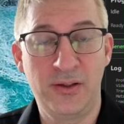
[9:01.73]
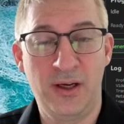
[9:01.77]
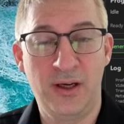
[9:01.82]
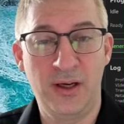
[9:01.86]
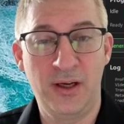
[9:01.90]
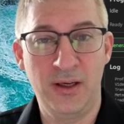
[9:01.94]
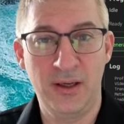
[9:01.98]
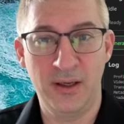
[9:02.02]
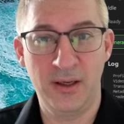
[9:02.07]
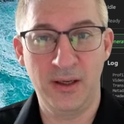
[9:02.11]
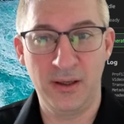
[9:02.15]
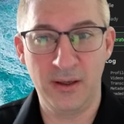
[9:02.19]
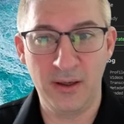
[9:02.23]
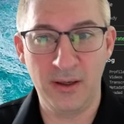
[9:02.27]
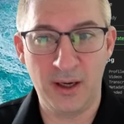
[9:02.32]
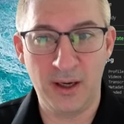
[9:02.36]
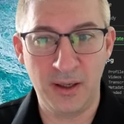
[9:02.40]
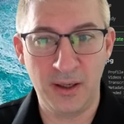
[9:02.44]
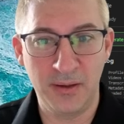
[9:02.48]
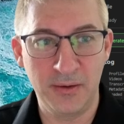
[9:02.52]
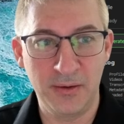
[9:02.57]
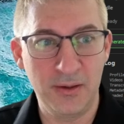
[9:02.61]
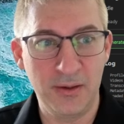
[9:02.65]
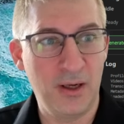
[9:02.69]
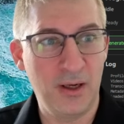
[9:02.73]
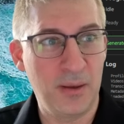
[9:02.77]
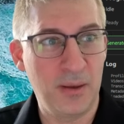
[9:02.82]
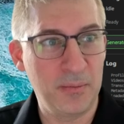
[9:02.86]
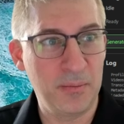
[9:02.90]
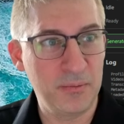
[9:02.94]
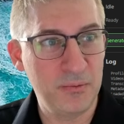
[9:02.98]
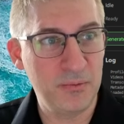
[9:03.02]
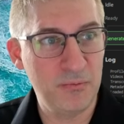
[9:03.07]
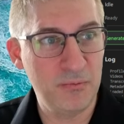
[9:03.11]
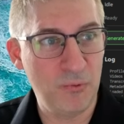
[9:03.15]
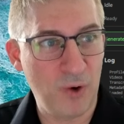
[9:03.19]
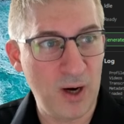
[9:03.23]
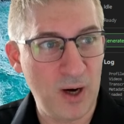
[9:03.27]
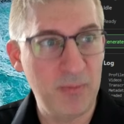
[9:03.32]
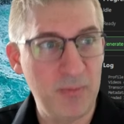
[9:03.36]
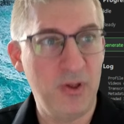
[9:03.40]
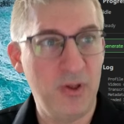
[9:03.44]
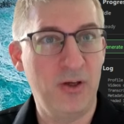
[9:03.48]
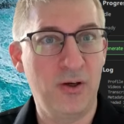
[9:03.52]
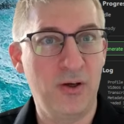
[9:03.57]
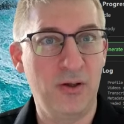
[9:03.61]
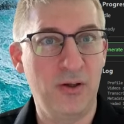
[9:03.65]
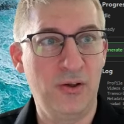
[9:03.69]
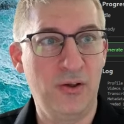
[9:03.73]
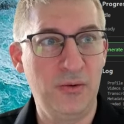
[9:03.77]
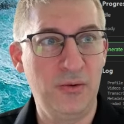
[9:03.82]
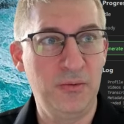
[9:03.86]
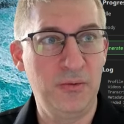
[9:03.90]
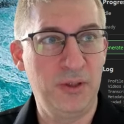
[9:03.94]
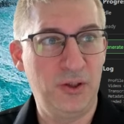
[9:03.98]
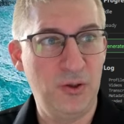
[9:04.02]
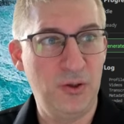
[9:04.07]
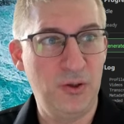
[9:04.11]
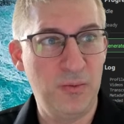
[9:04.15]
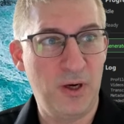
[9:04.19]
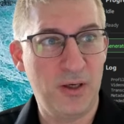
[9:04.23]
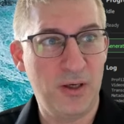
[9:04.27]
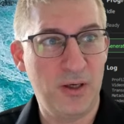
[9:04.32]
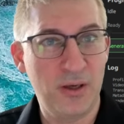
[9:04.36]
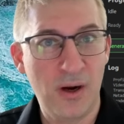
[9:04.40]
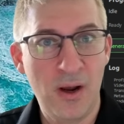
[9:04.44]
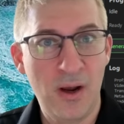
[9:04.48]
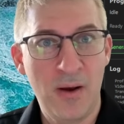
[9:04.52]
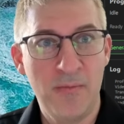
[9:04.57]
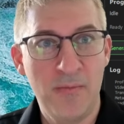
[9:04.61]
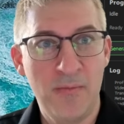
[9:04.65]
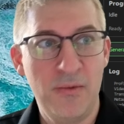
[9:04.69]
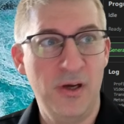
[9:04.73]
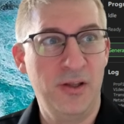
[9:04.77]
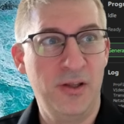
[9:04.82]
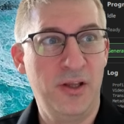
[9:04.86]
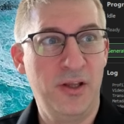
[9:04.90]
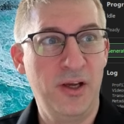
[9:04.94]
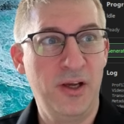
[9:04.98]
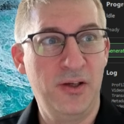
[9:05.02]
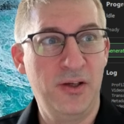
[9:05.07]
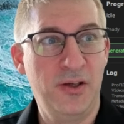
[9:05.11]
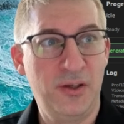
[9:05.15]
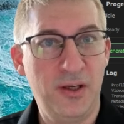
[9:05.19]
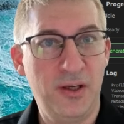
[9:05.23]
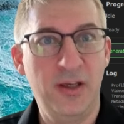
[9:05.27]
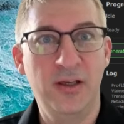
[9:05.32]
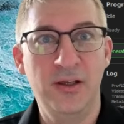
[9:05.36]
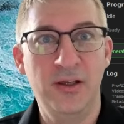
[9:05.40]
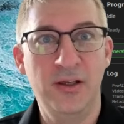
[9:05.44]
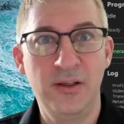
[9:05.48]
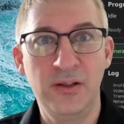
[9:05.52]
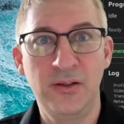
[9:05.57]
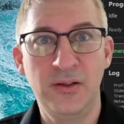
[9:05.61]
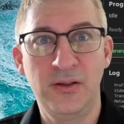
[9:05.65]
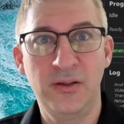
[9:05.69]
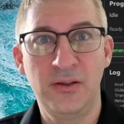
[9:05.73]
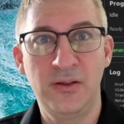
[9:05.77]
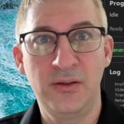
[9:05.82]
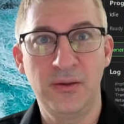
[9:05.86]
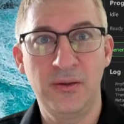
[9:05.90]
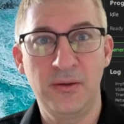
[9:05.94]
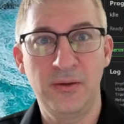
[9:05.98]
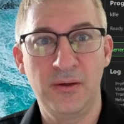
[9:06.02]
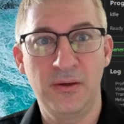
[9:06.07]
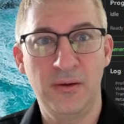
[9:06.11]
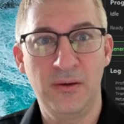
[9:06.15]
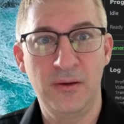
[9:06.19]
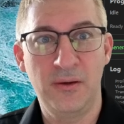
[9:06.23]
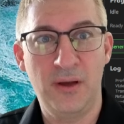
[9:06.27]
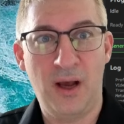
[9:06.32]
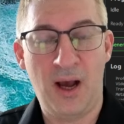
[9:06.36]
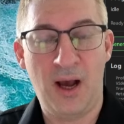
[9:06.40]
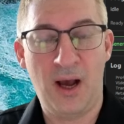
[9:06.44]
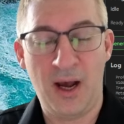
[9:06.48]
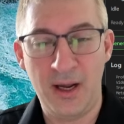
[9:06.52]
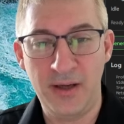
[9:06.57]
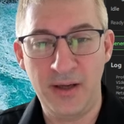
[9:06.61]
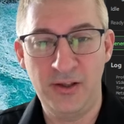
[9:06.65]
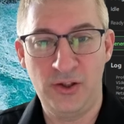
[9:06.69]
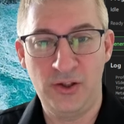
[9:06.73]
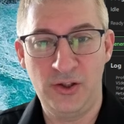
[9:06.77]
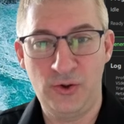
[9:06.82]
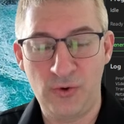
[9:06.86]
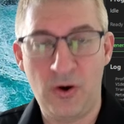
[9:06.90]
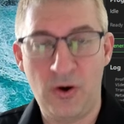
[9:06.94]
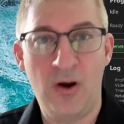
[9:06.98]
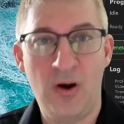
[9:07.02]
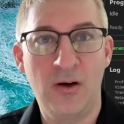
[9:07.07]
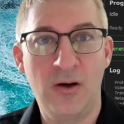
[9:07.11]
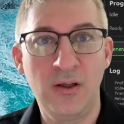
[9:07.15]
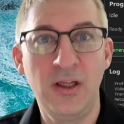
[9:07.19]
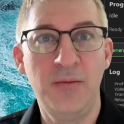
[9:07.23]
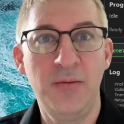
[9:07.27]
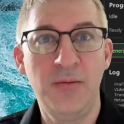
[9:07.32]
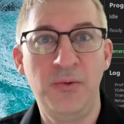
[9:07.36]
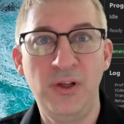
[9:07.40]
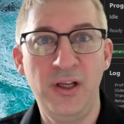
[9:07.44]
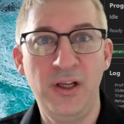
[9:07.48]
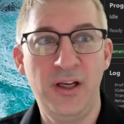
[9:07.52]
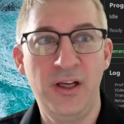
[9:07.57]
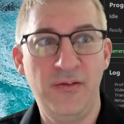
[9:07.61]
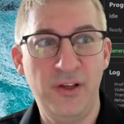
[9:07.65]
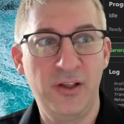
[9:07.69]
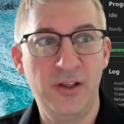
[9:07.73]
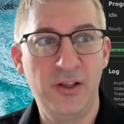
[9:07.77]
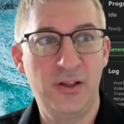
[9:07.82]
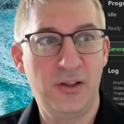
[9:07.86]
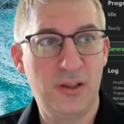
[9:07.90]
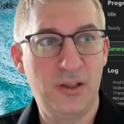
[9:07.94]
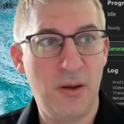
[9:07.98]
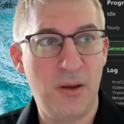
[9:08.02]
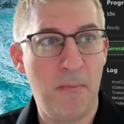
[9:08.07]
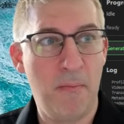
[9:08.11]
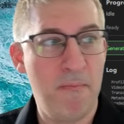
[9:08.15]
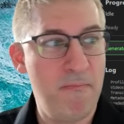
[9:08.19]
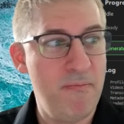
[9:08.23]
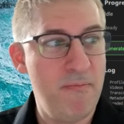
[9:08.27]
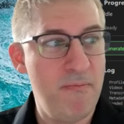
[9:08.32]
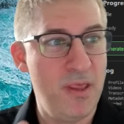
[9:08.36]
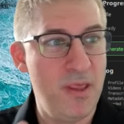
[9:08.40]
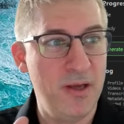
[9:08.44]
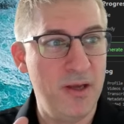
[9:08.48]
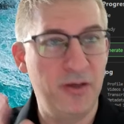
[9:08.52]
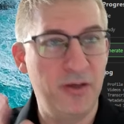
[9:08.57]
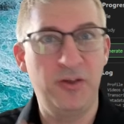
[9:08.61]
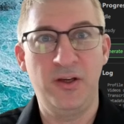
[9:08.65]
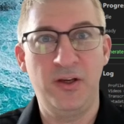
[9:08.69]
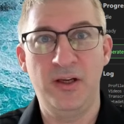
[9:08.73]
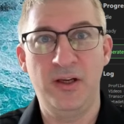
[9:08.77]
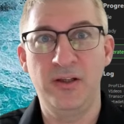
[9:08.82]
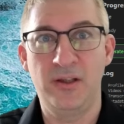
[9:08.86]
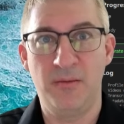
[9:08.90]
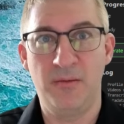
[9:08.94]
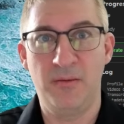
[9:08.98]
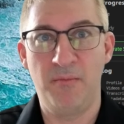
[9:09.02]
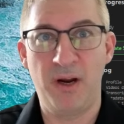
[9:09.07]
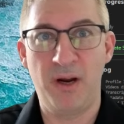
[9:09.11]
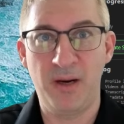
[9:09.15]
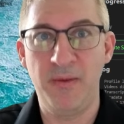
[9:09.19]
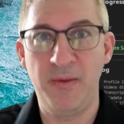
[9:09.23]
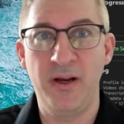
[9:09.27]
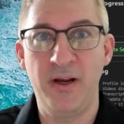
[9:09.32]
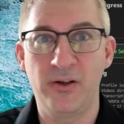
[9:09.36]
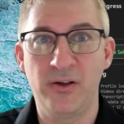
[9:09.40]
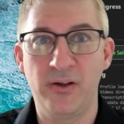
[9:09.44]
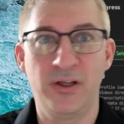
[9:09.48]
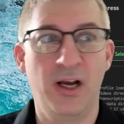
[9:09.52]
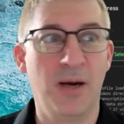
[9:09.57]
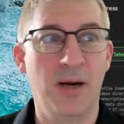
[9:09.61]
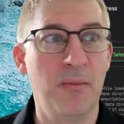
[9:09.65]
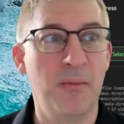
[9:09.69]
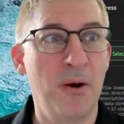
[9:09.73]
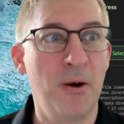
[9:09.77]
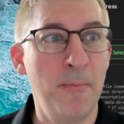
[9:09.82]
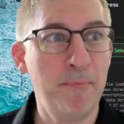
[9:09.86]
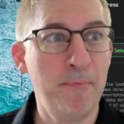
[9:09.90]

I'm rambling a little bit too much, but I strongly believe this is the moneymaker tab.